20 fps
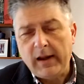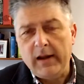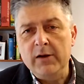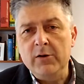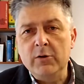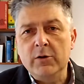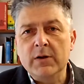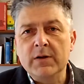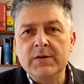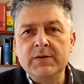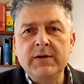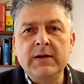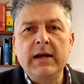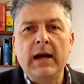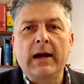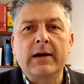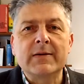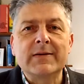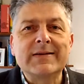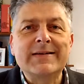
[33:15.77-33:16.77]
And you can see
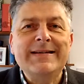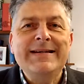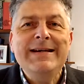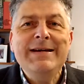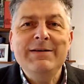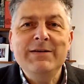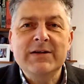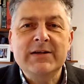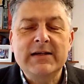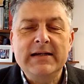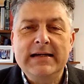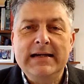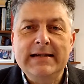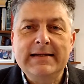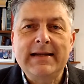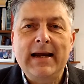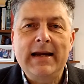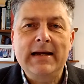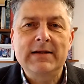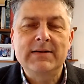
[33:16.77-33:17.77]
how seriously he
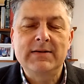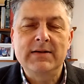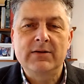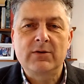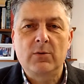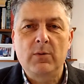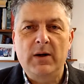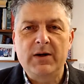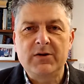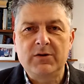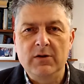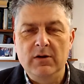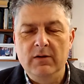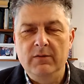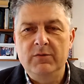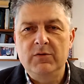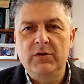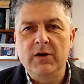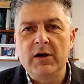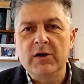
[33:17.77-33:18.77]
takes this question
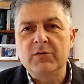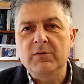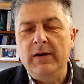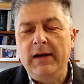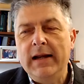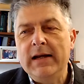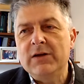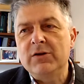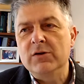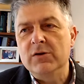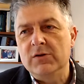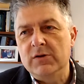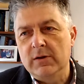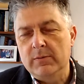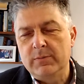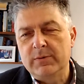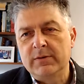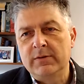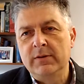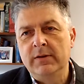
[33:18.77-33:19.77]
of church
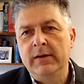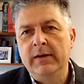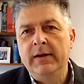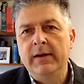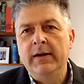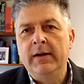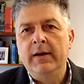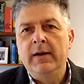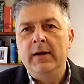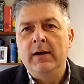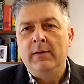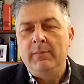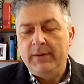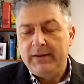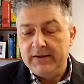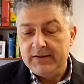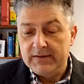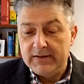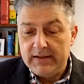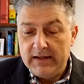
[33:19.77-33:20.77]
relationships.
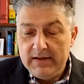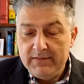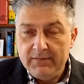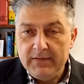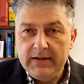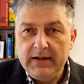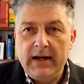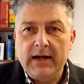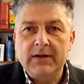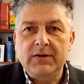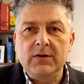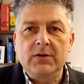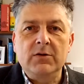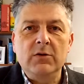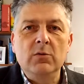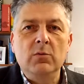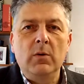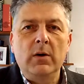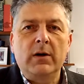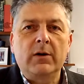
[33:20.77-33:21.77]
Because it even gets, as
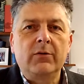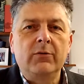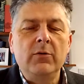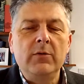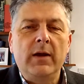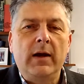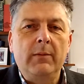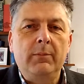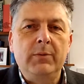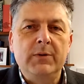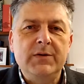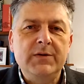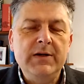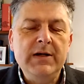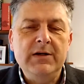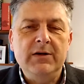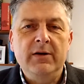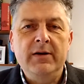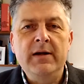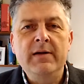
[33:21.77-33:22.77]
you work through that
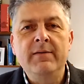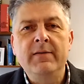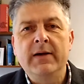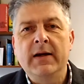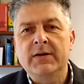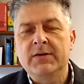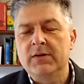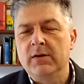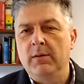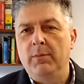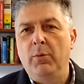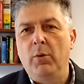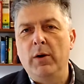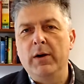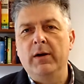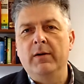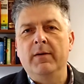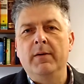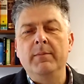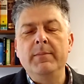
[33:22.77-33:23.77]
procedure, it even gets to the
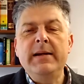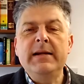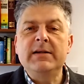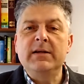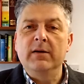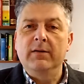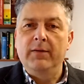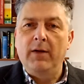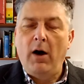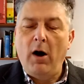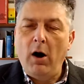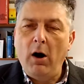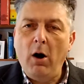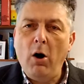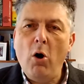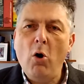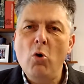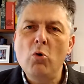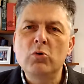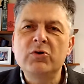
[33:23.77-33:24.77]
point of a meeting of the
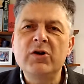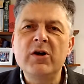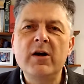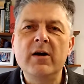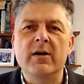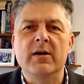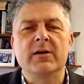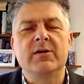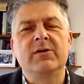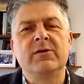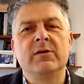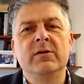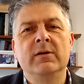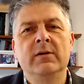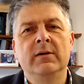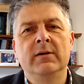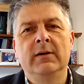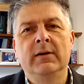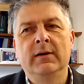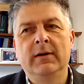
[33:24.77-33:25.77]
whole church
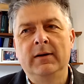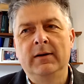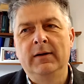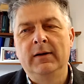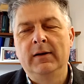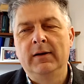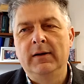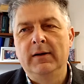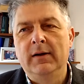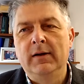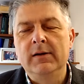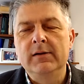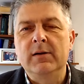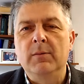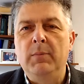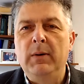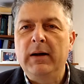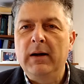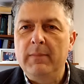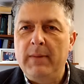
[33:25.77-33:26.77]

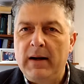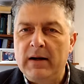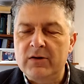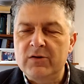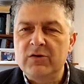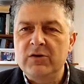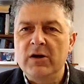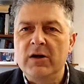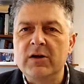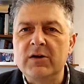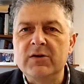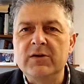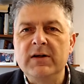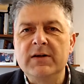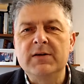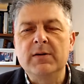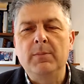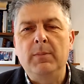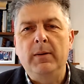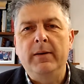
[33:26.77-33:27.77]
to bring about church
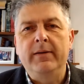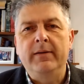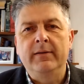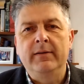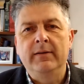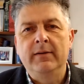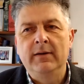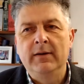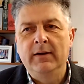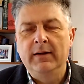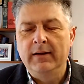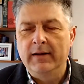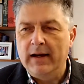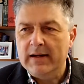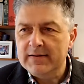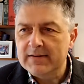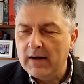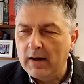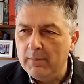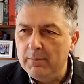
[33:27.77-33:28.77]
discipline.
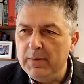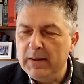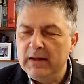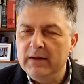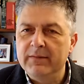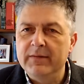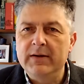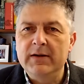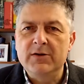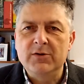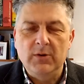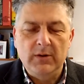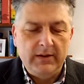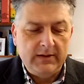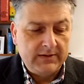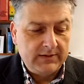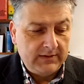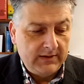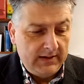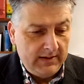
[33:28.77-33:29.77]
That's how big of an issue
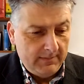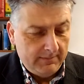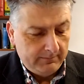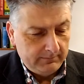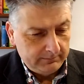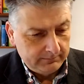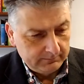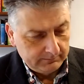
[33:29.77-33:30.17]
it is to him.